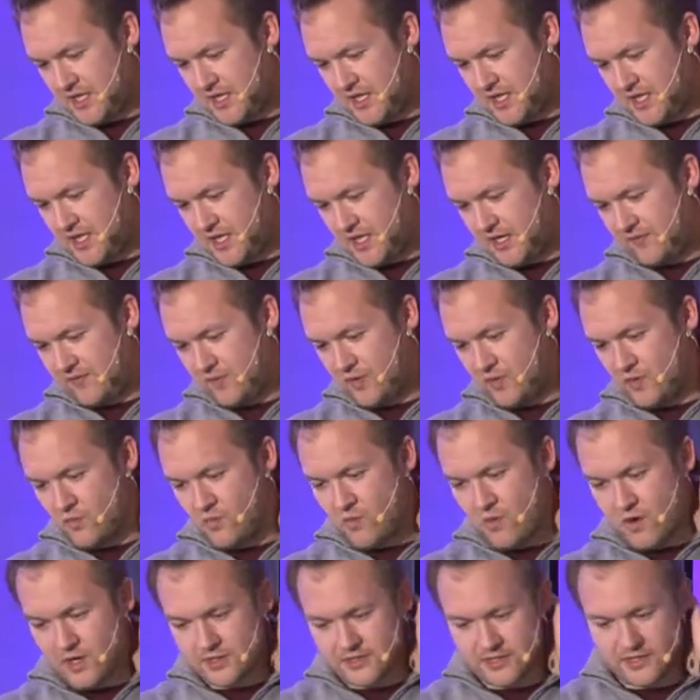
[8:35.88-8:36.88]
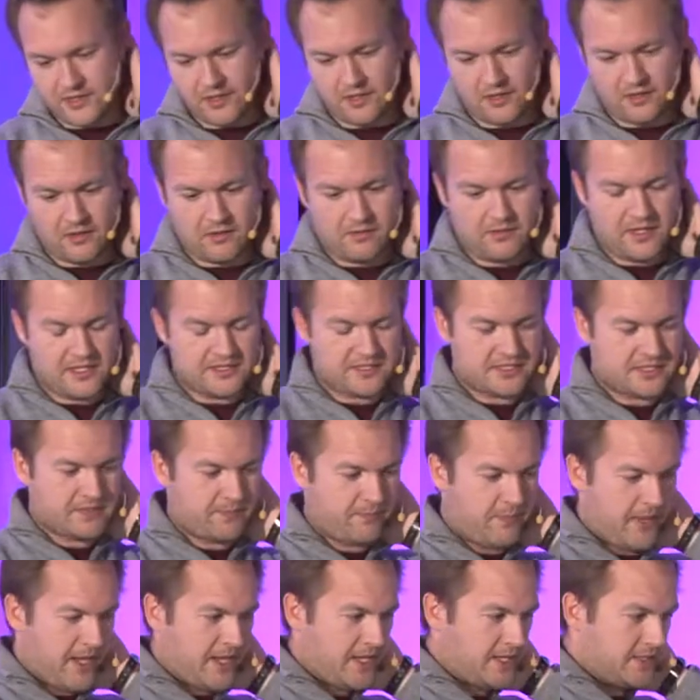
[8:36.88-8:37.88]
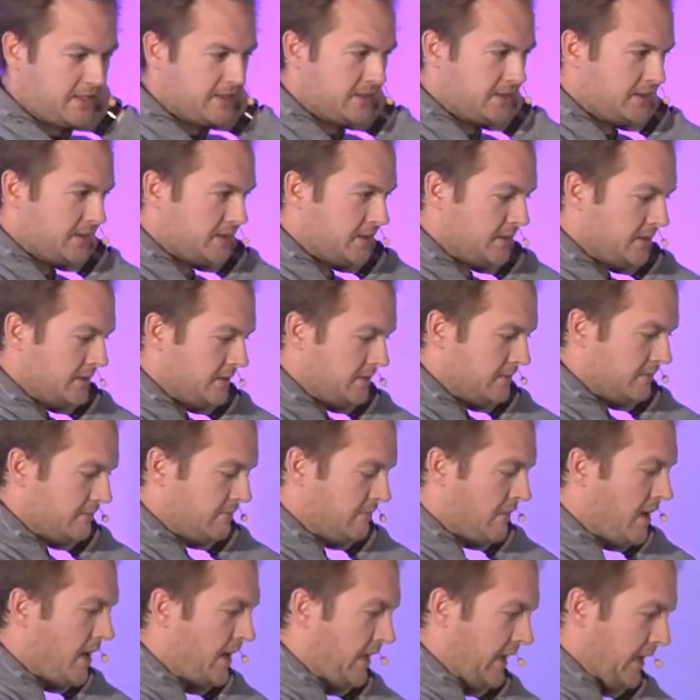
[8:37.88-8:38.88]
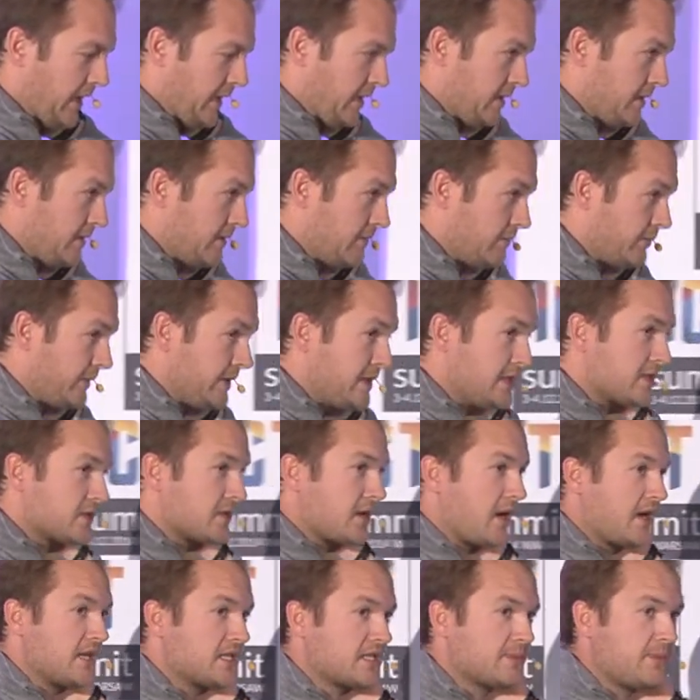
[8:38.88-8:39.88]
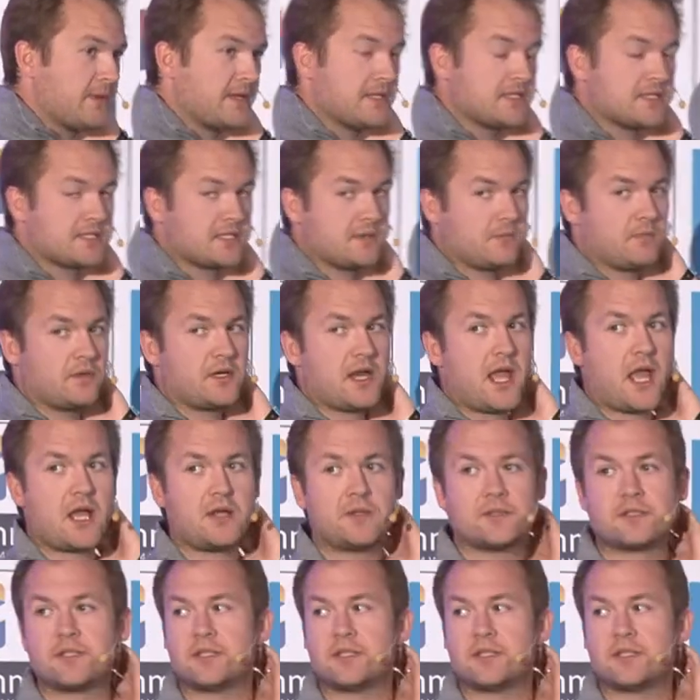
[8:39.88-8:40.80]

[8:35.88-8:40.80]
if you want to go and spend money, please try and spend someone else's